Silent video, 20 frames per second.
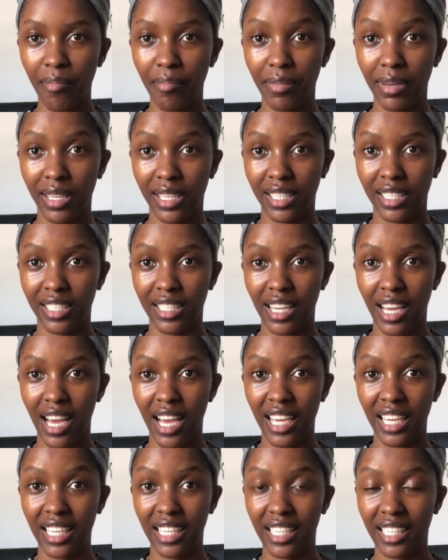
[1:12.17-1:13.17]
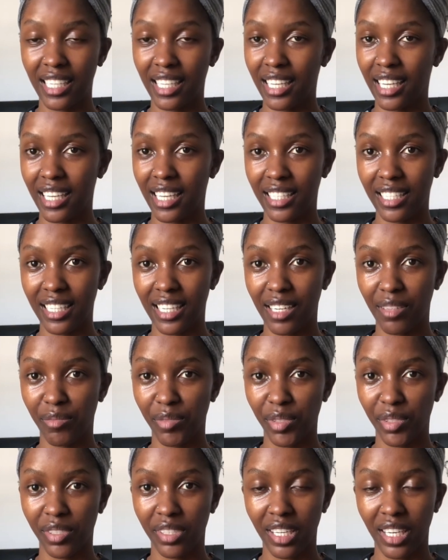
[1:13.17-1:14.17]
But like I said, I'm
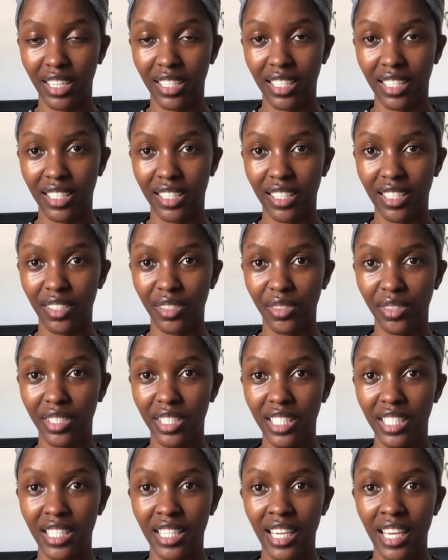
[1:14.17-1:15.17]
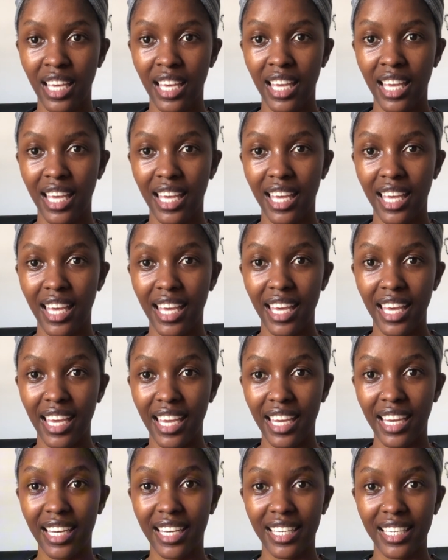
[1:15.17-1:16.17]
showing you guys accessories,
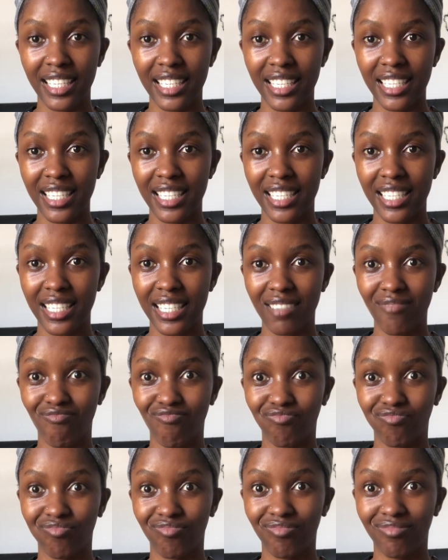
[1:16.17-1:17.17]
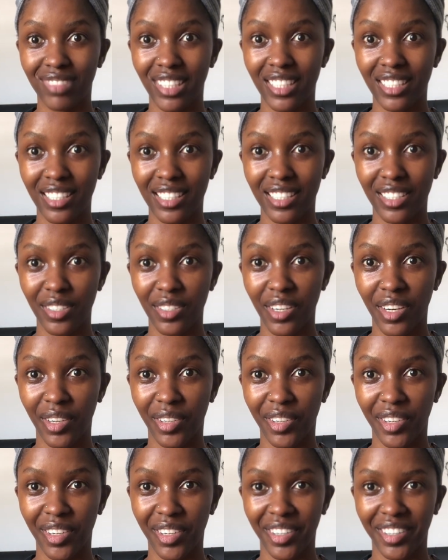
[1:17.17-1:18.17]
and this is not a
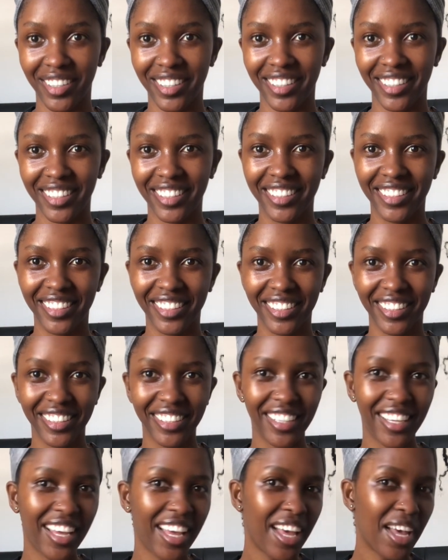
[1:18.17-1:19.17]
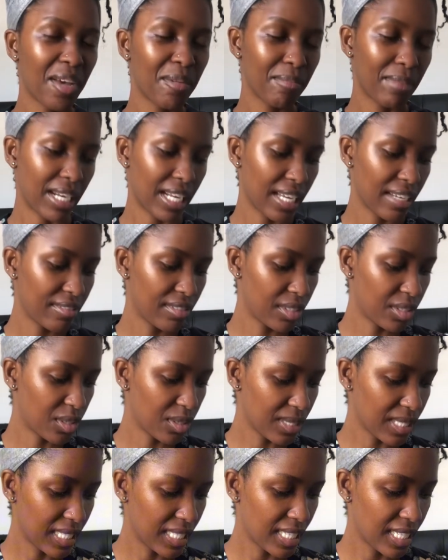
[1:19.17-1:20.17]
good look. But I have to
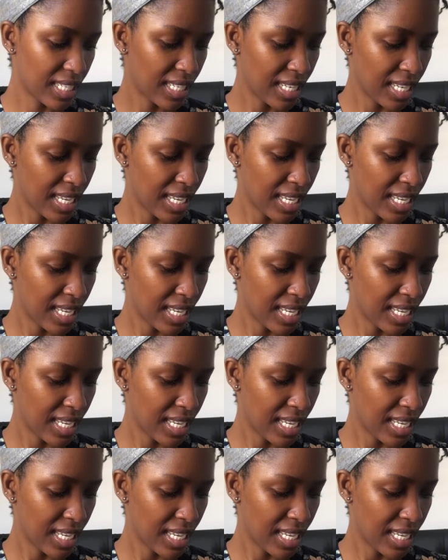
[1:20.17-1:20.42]
do it